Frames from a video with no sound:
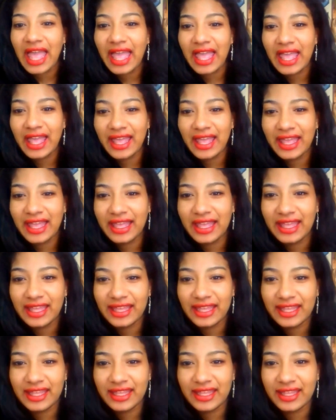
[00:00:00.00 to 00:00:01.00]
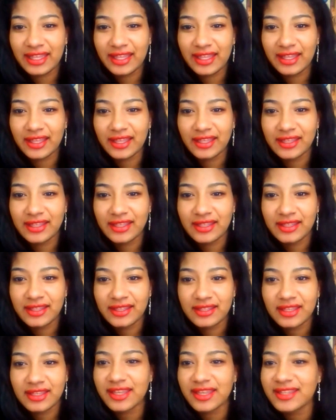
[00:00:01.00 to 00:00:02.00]
ah,
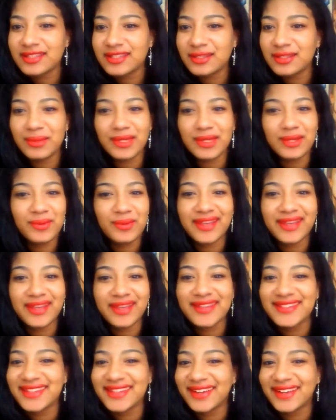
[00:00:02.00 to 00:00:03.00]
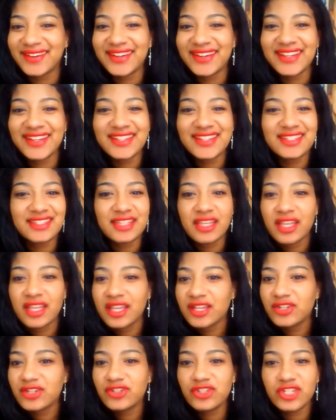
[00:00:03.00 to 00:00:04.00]
he got so many wigs though He's
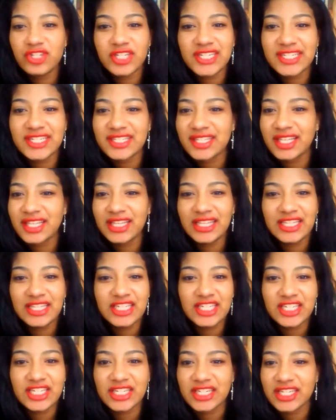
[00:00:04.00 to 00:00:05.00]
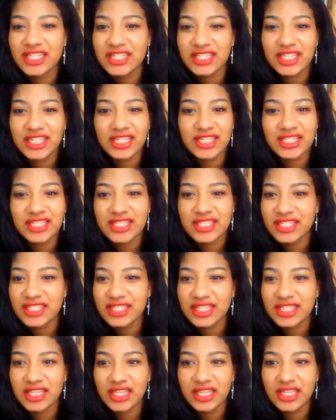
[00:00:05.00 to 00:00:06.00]
GD's unleashing his inner
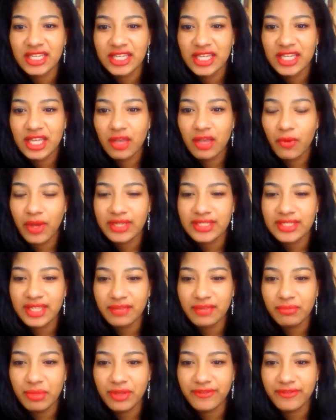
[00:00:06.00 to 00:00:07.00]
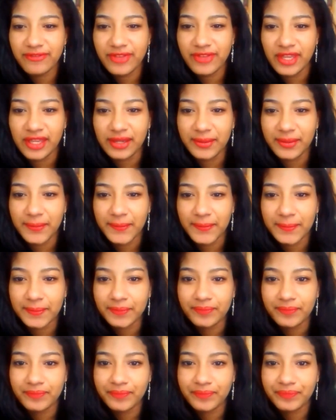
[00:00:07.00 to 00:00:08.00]
sister. Why does he have big feet?
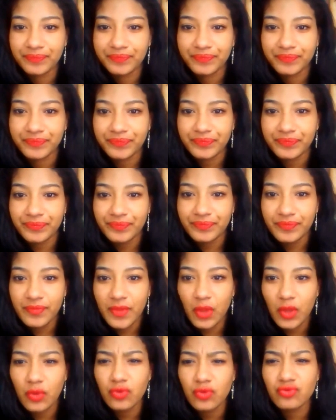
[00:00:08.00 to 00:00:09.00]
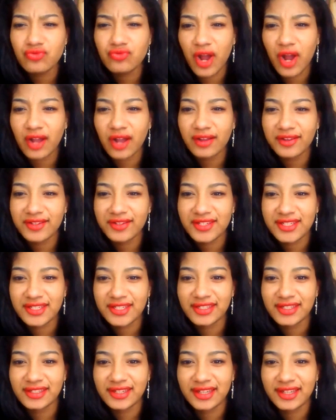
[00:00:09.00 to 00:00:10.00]
Ooh, rocker
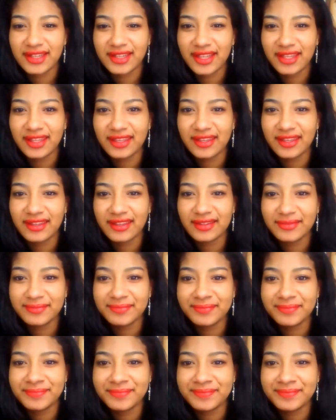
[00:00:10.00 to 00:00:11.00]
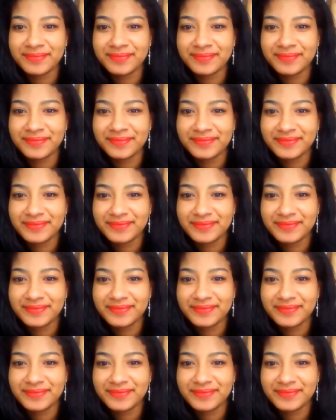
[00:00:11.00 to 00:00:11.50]
GD. I like it. Mm.